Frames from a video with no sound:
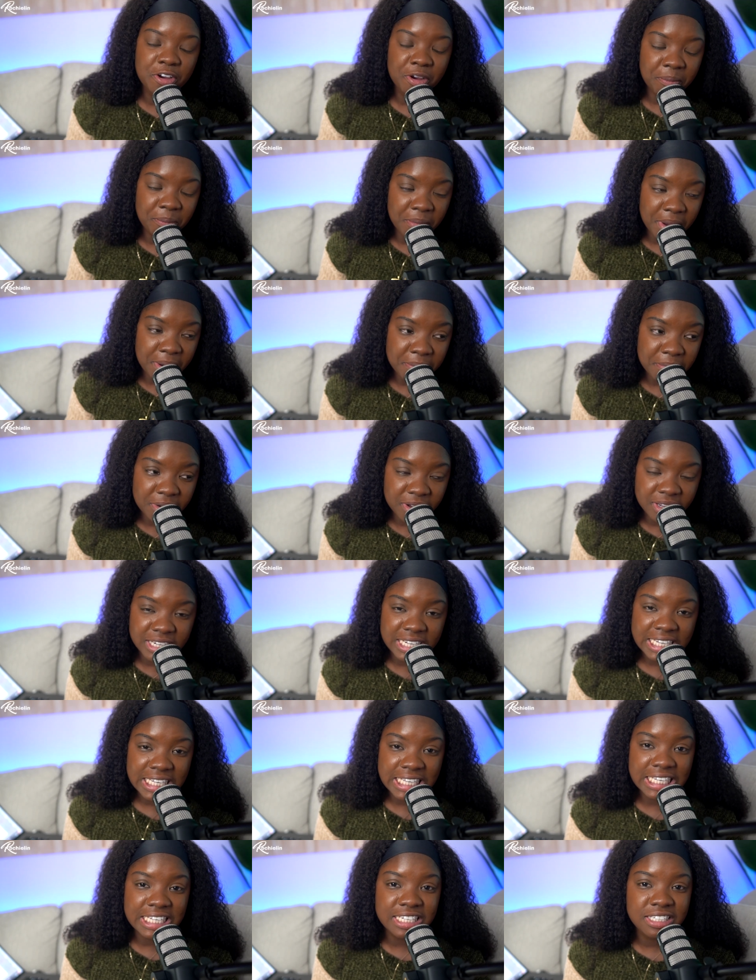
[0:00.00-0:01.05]
Remember, the
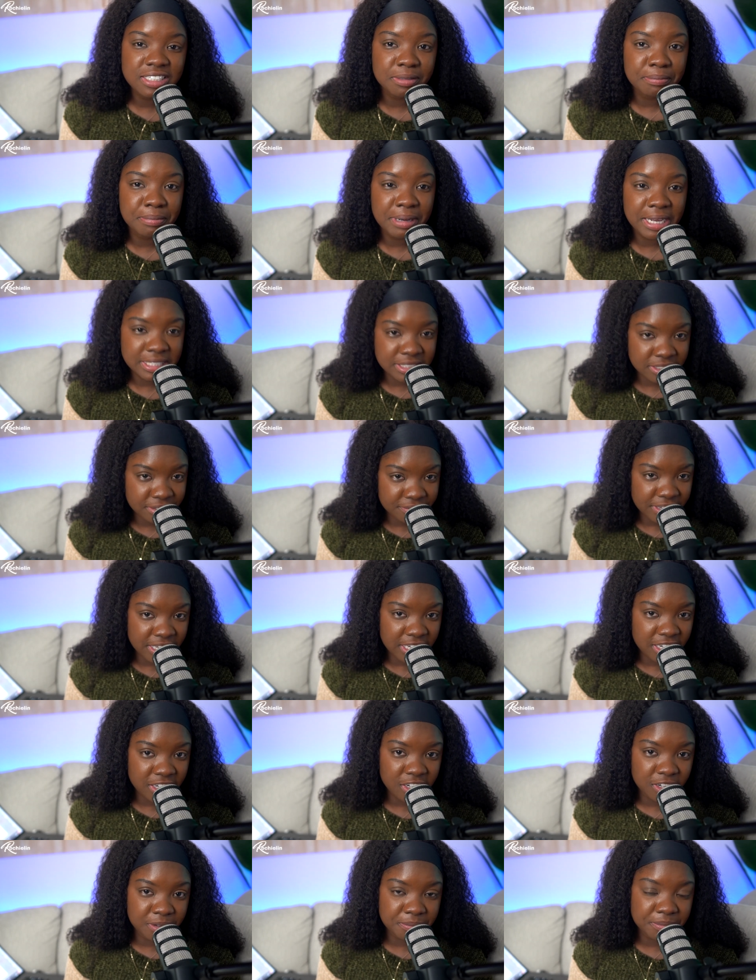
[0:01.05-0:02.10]
key to passive
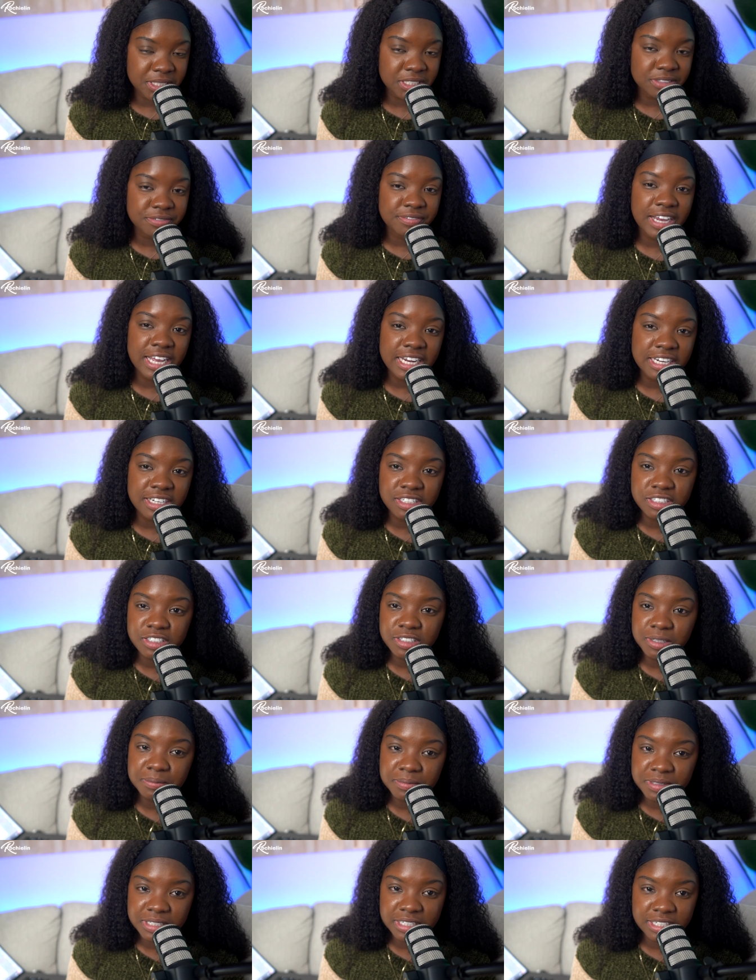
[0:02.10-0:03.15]
income is finding
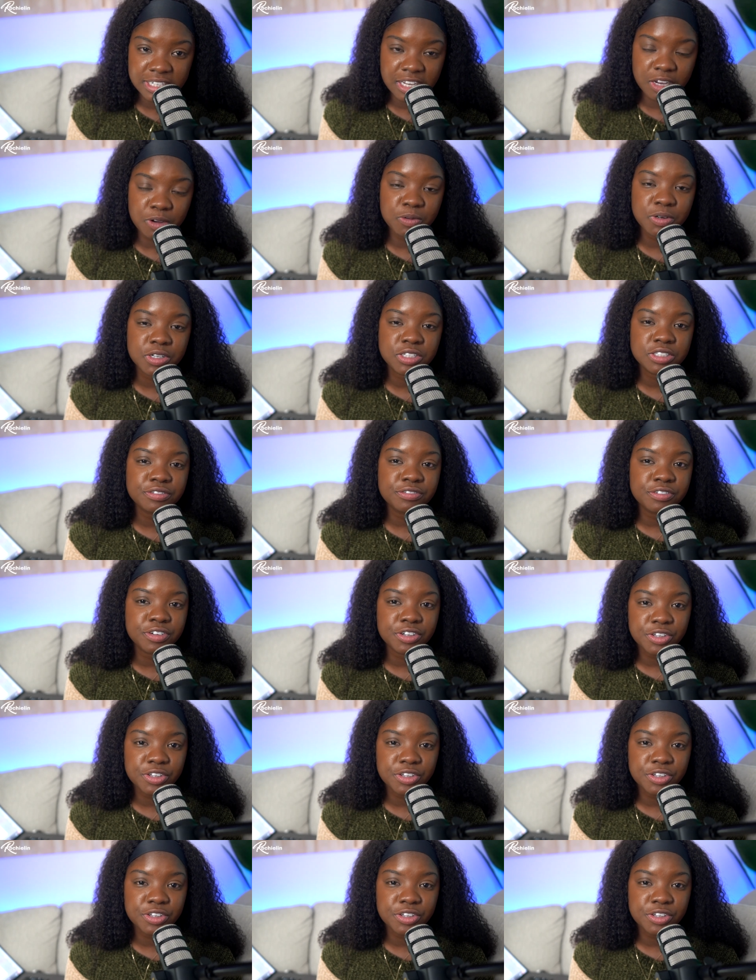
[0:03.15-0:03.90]
something that works for